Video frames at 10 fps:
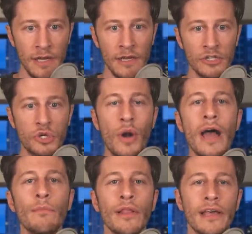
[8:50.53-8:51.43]

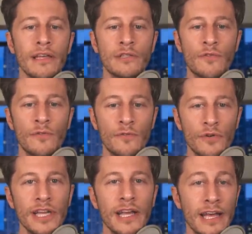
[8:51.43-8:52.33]
Try Blinkist for
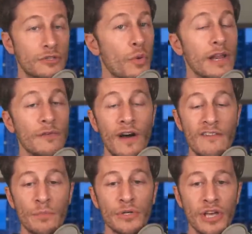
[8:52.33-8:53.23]
free and get
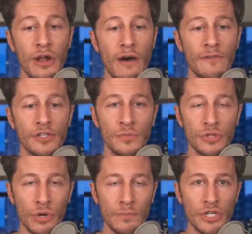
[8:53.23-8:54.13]
25% off a
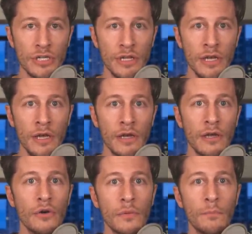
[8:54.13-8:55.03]
subscription.
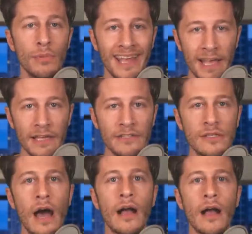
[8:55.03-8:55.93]
Go to
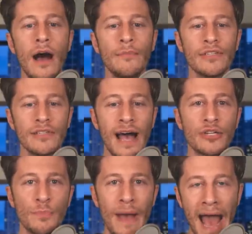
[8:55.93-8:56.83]
blinkist.com
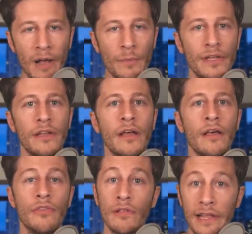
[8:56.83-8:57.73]
slash Pakman.
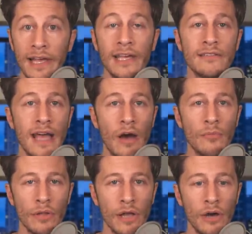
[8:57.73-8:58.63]
The link is down
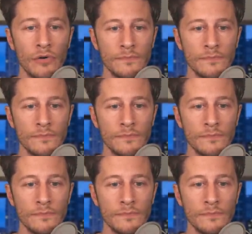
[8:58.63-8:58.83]
below.